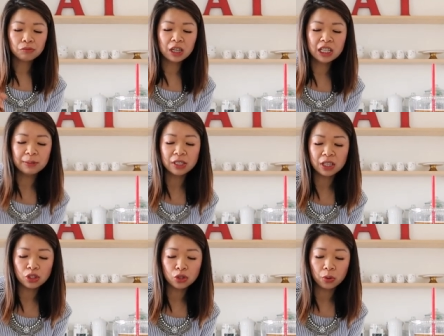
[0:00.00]
he's been
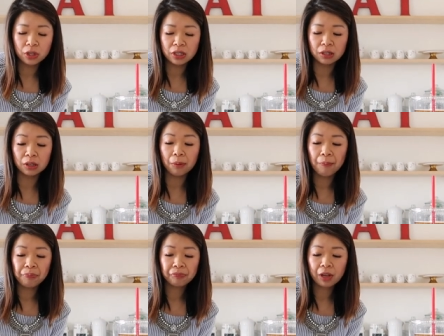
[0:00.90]
such a joy to
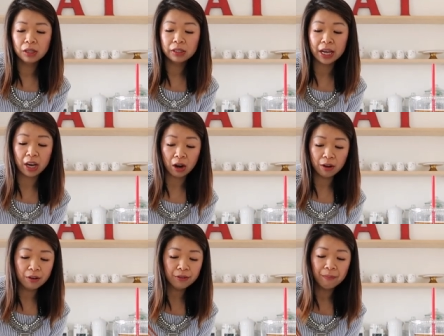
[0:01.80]
take care
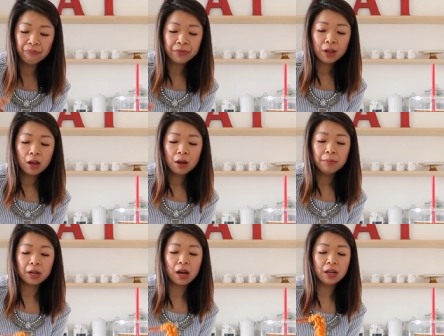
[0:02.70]
of
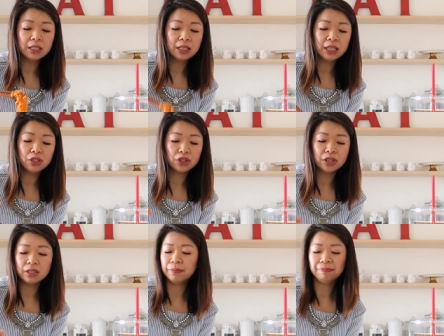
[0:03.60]
because he's
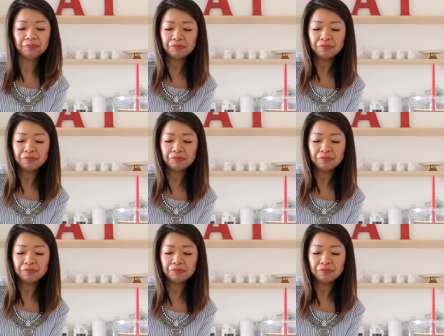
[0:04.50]
just